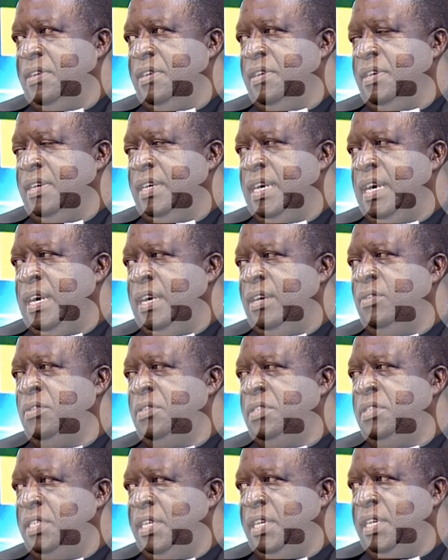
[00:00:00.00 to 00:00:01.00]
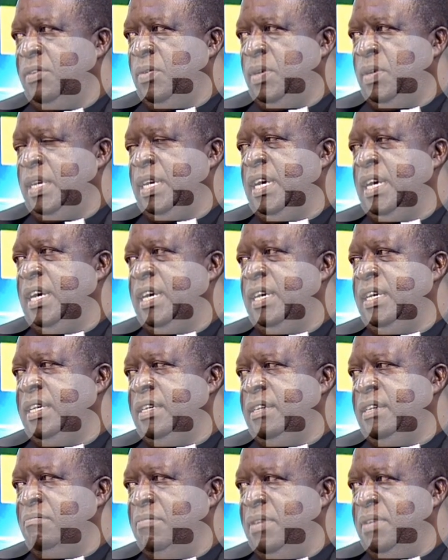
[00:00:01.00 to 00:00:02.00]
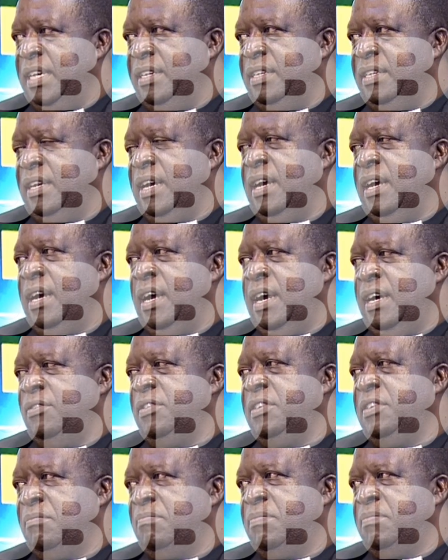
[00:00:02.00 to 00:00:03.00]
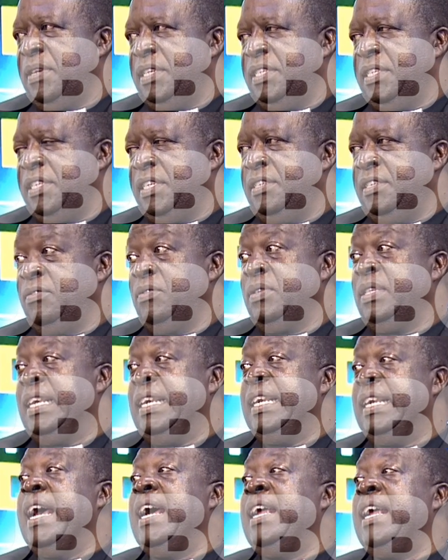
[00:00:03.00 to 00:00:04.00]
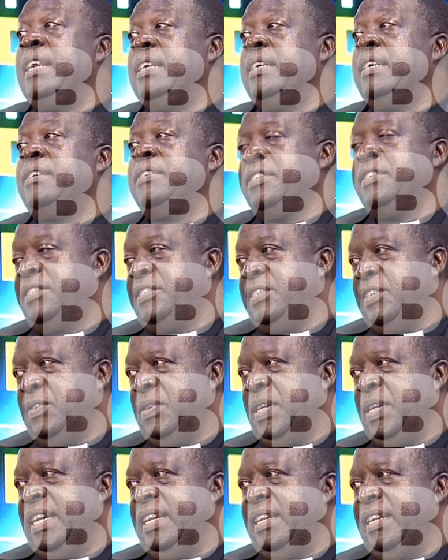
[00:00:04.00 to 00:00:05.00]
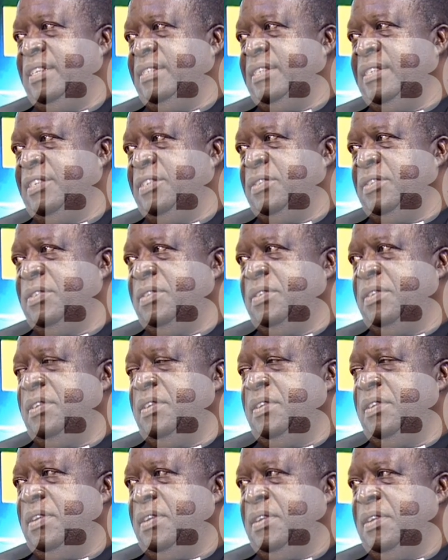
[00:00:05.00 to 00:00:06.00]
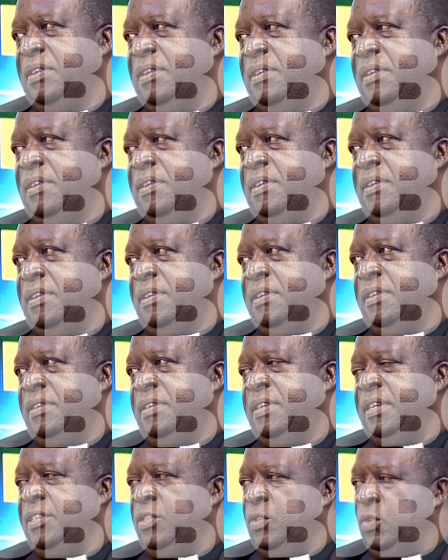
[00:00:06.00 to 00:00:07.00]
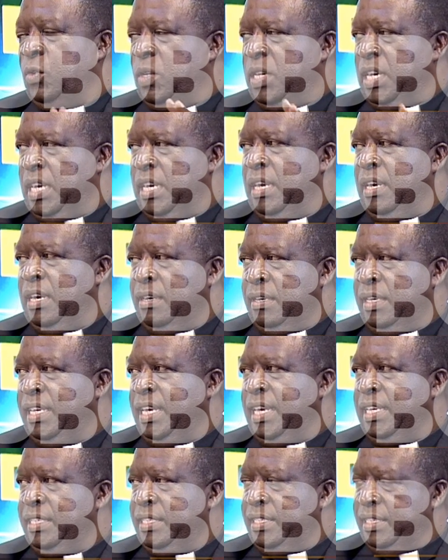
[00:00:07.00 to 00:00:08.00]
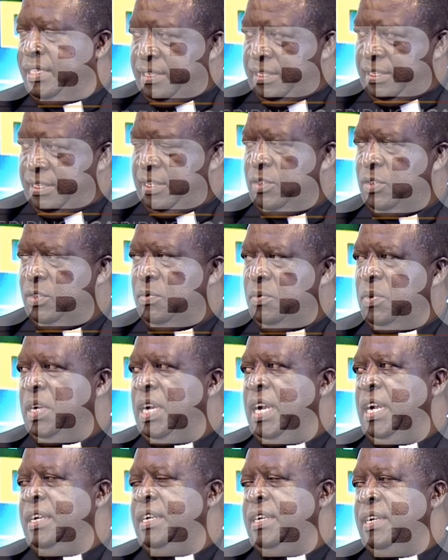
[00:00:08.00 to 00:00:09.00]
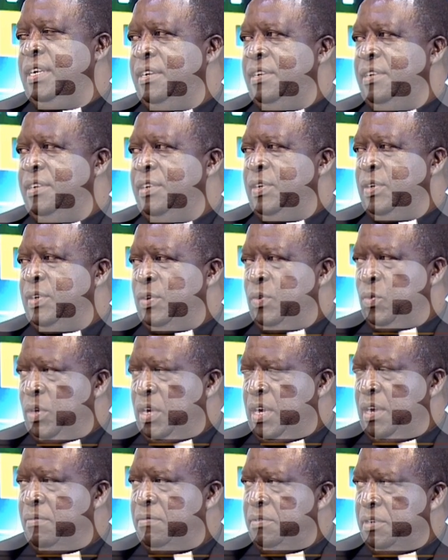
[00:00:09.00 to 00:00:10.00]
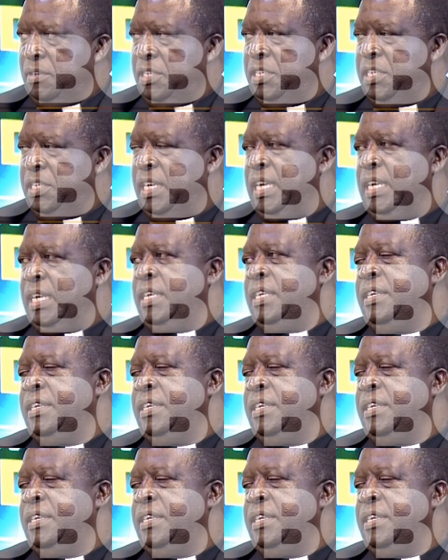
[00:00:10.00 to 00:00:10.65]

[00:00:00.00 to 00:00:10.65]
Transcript: cannot say we are in bed 100% with a non-Christian organization. Yes, you can agree as citizens of Uganda, we have a shared